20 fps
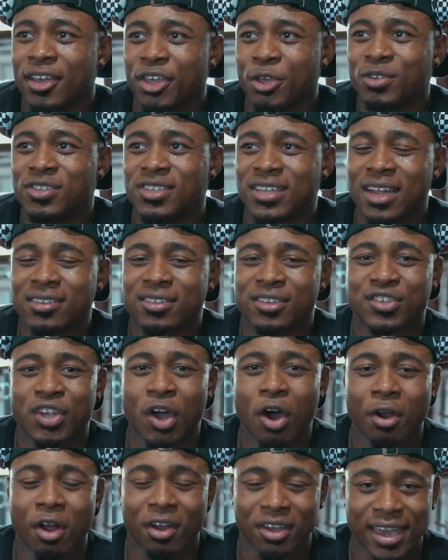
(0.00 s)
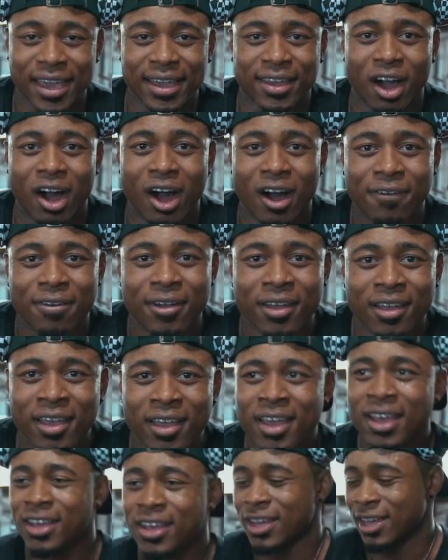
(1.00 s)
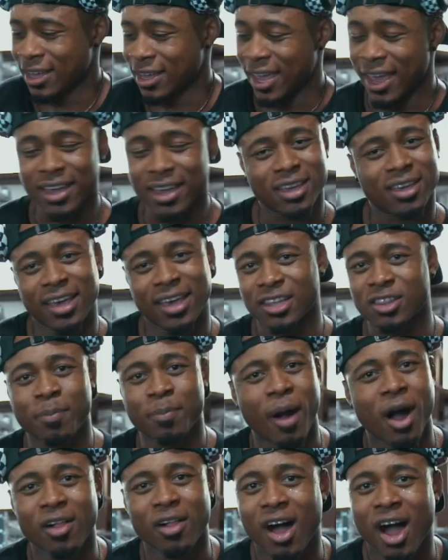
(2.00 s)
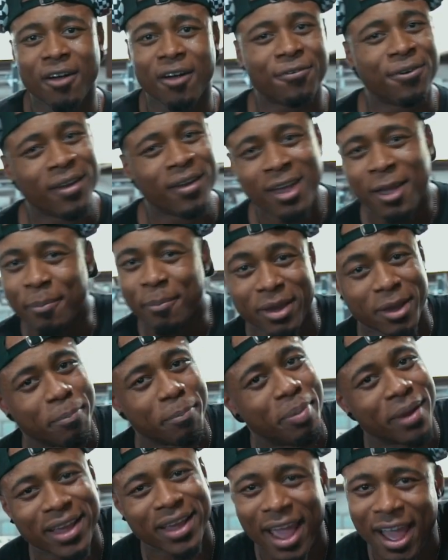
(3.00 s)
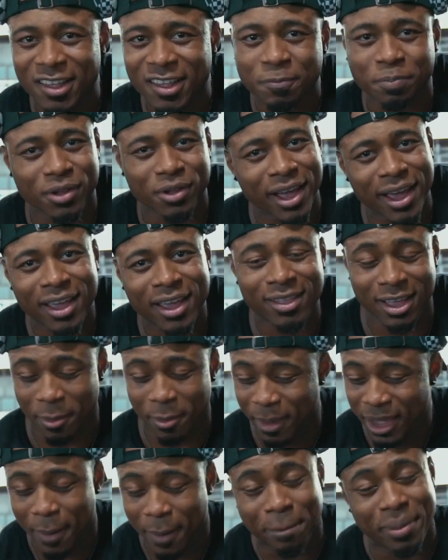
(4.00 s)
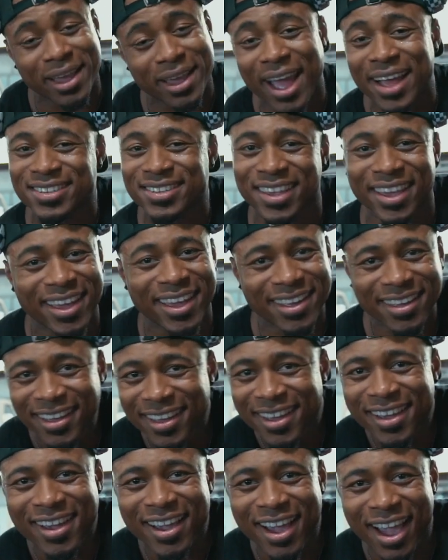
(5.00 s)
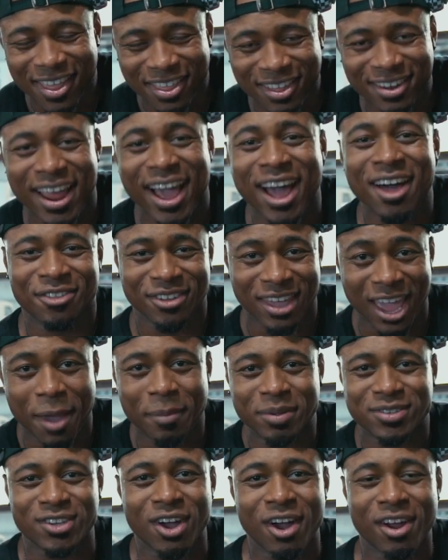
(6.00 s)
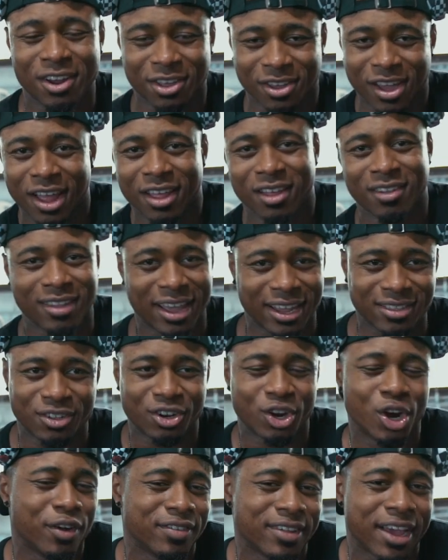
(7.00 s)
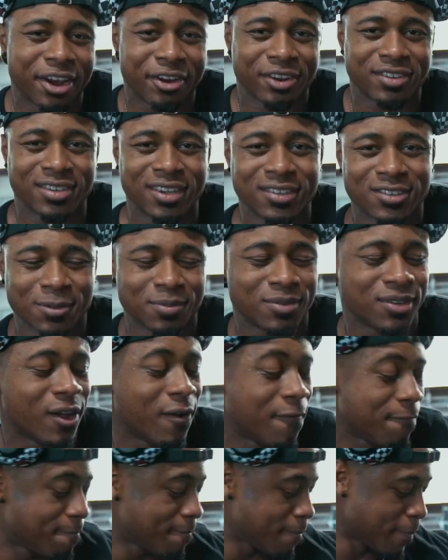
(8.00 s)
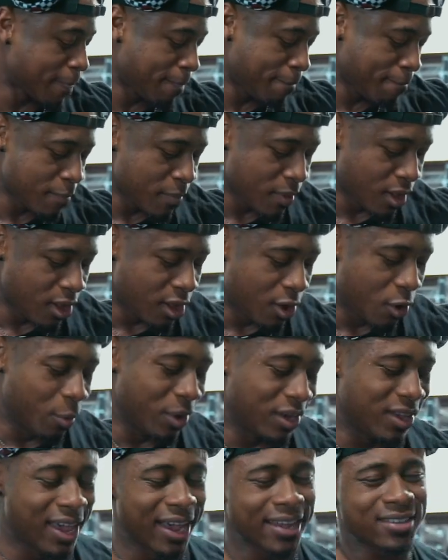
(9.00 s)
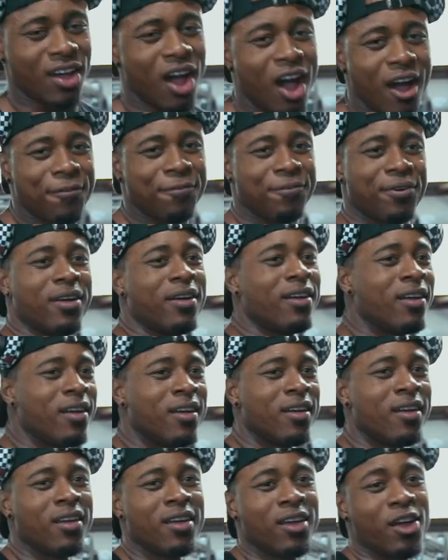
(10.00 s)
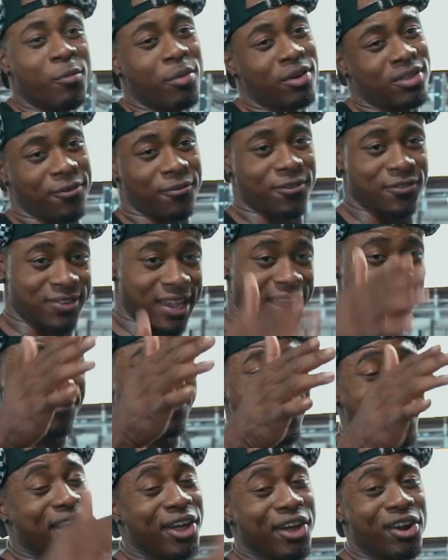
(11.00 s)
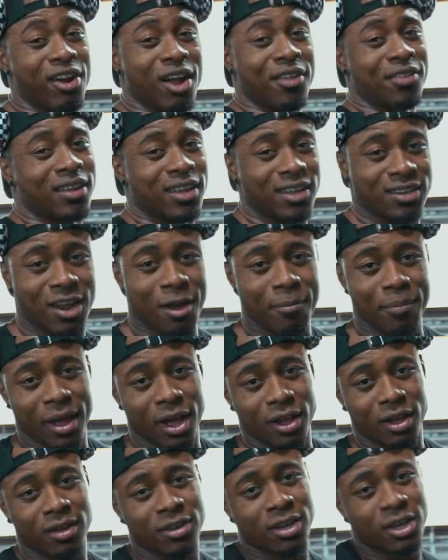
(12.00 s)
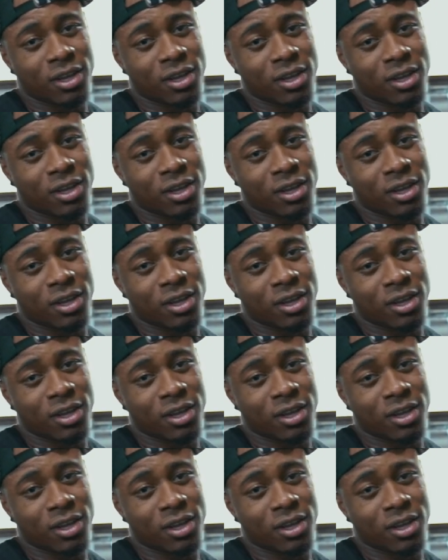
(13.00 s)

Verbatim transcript: you set the tone on kickoff. Kick, kick the ball off, make a big ass play, like make a big ass hit, and then now the game is started and you got like the nerves out of your system. So we kicked off with a set of failure on the dumbbell